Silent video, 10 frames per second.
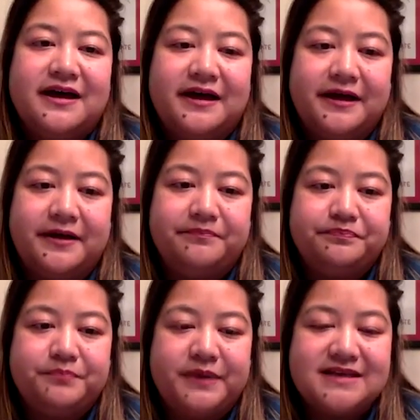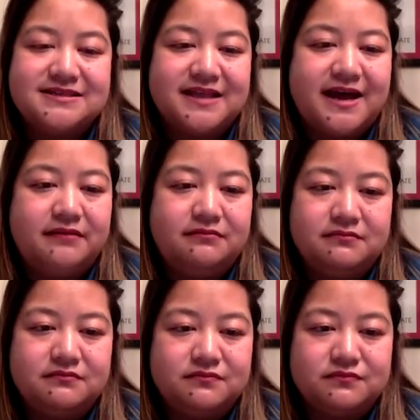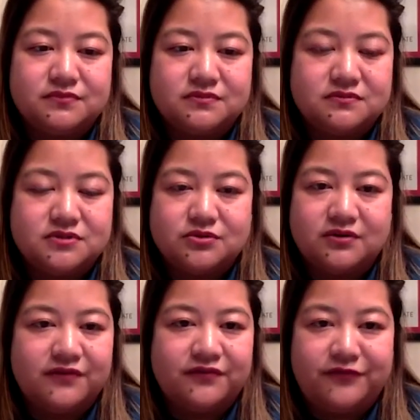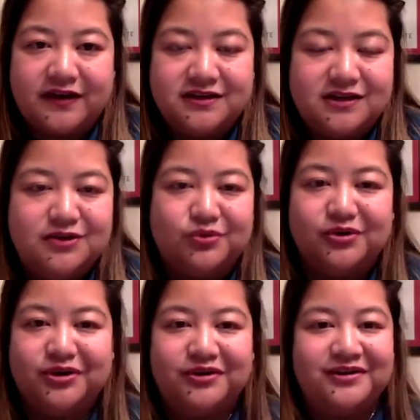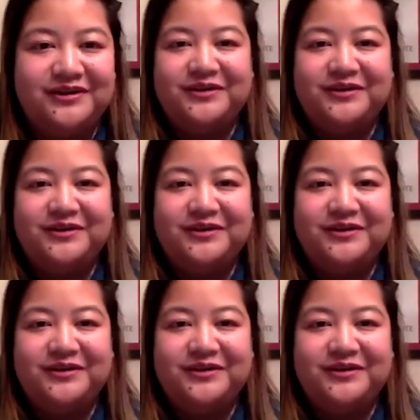But has that sort of affected your,